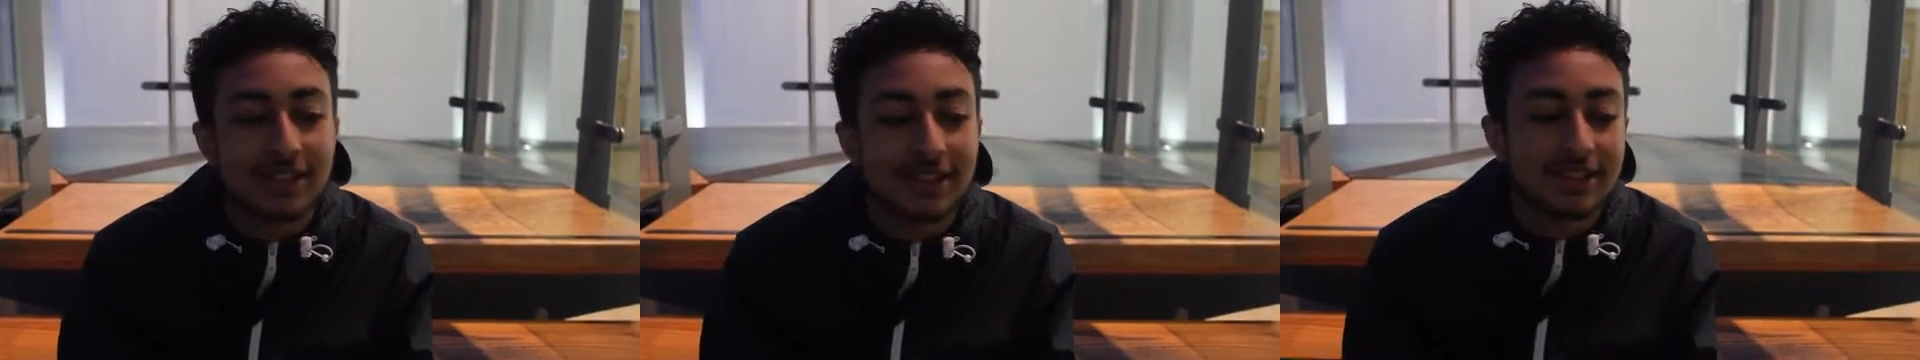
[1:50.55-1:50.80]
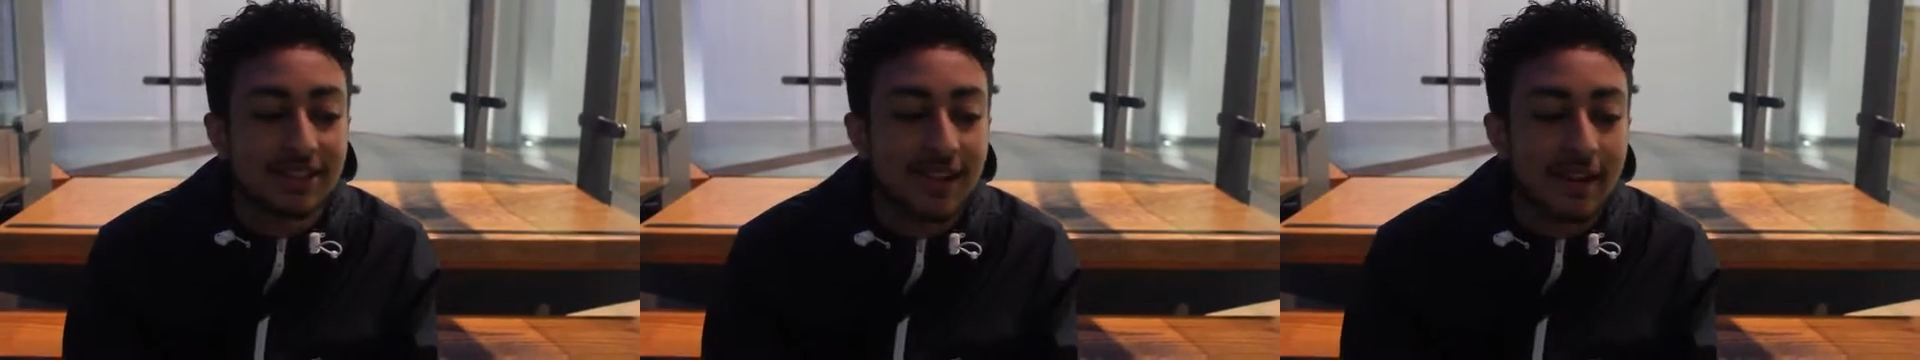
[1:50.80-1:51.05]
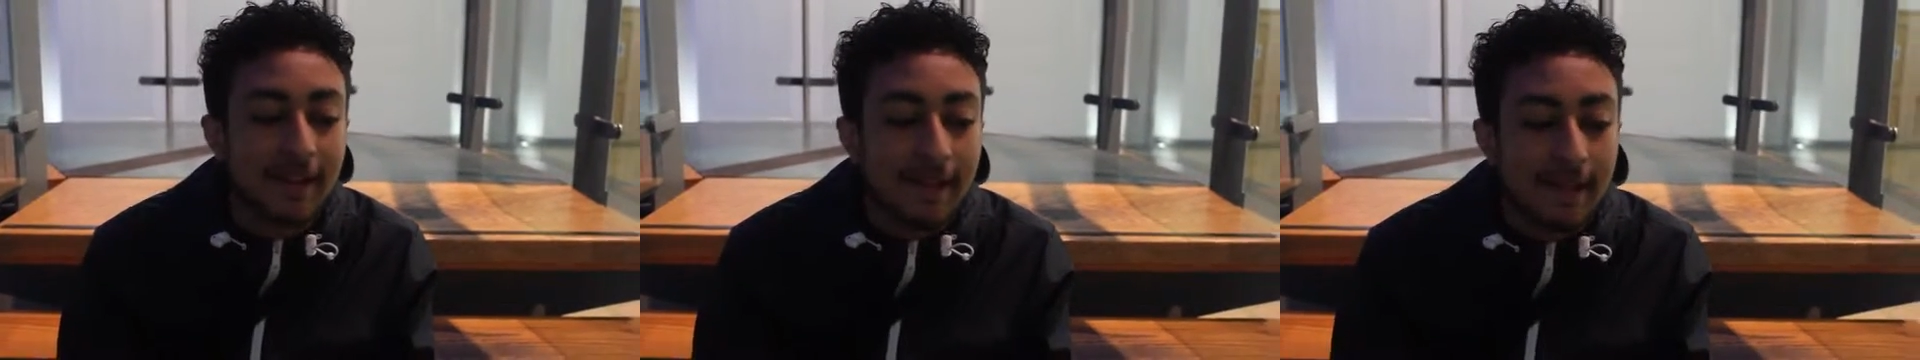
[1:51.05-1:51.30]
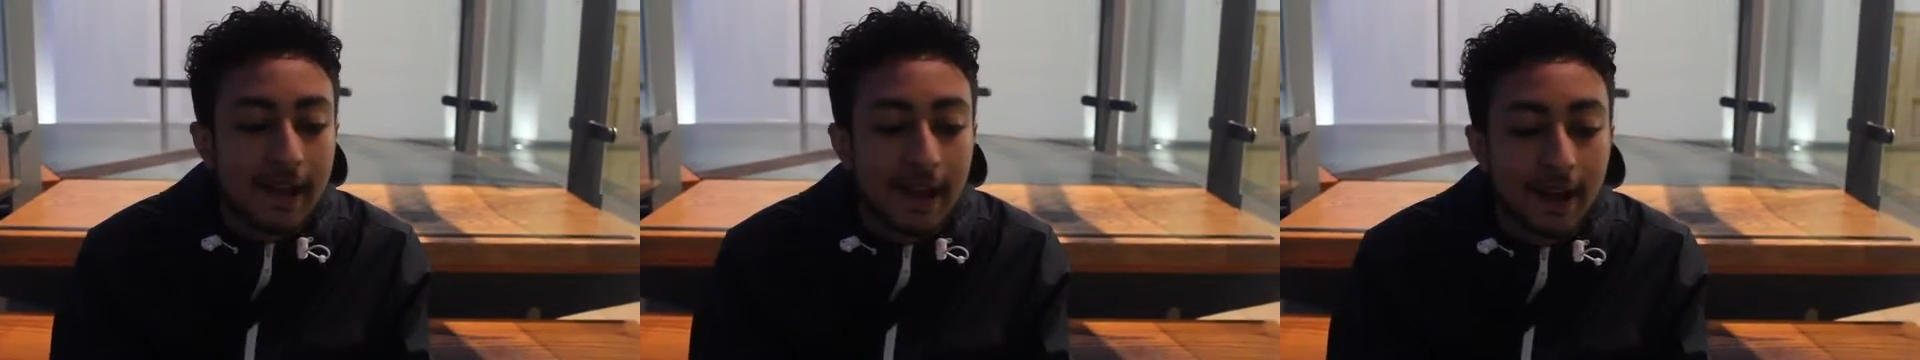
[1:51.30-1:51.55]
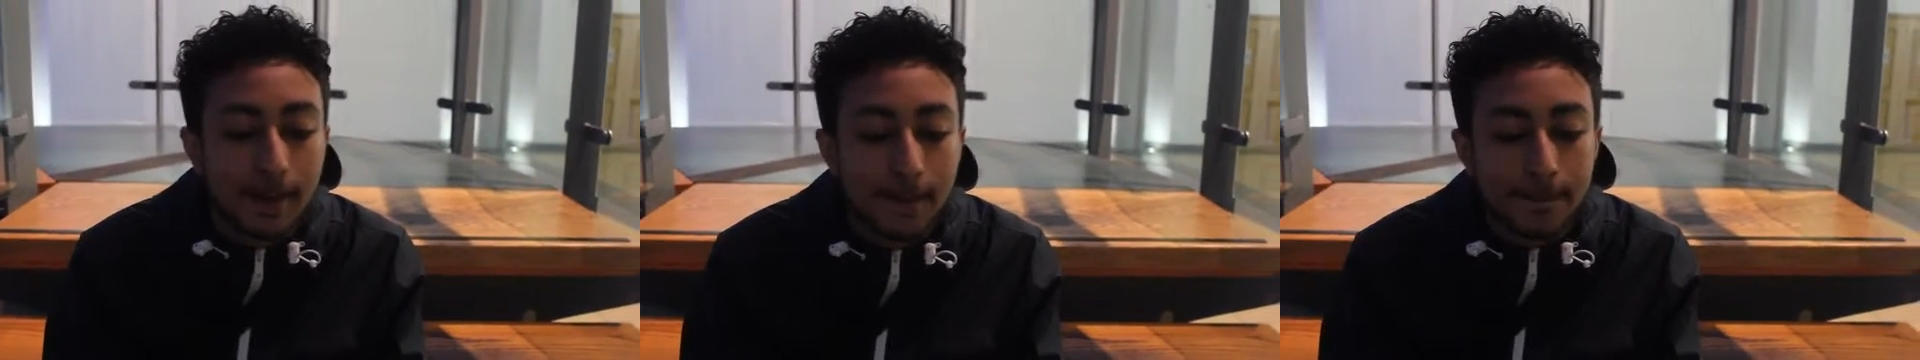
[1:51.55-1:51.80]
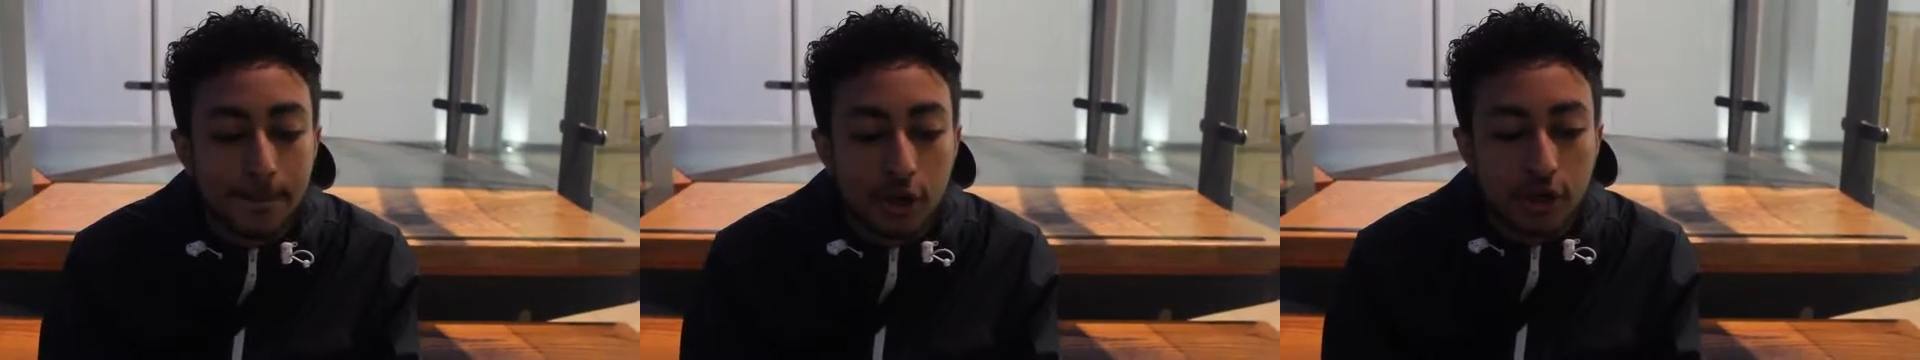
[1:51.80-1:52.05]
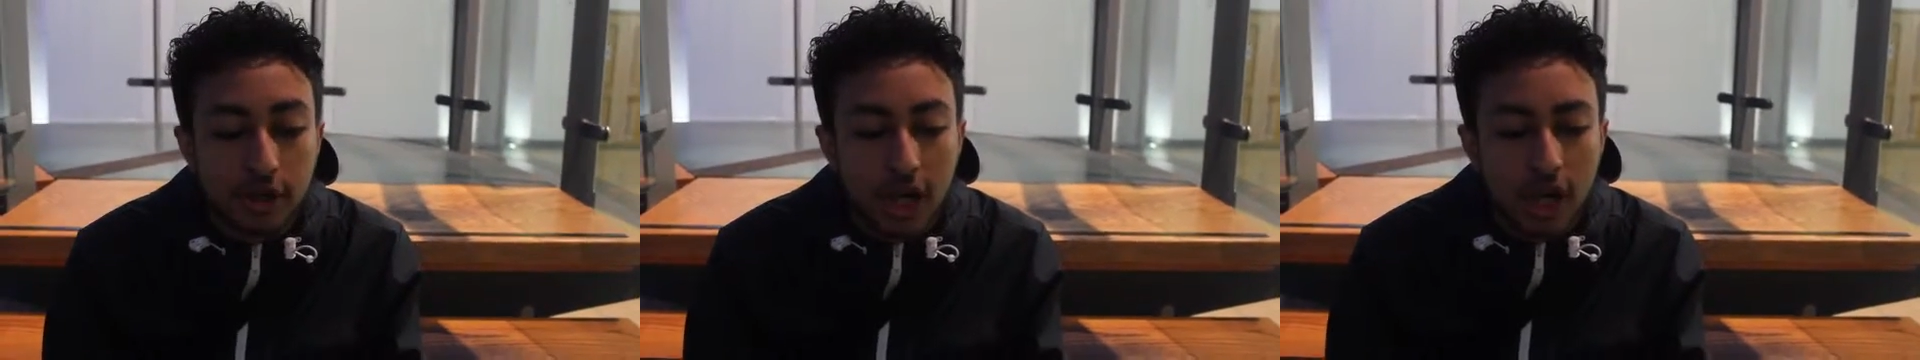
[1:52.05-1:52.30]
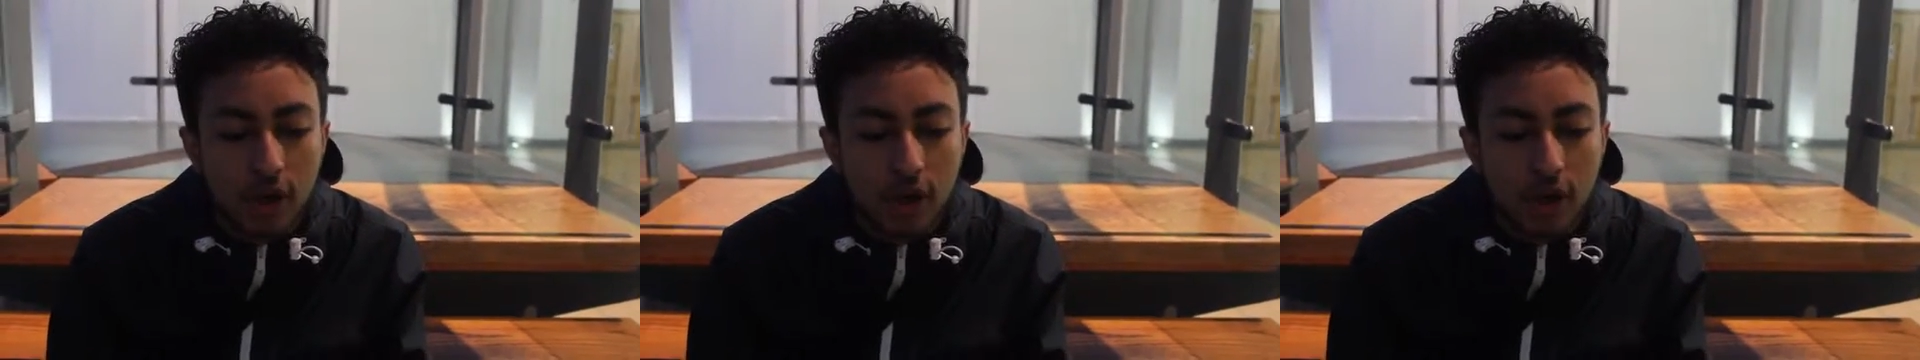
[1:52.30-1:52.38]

it is. Um, but now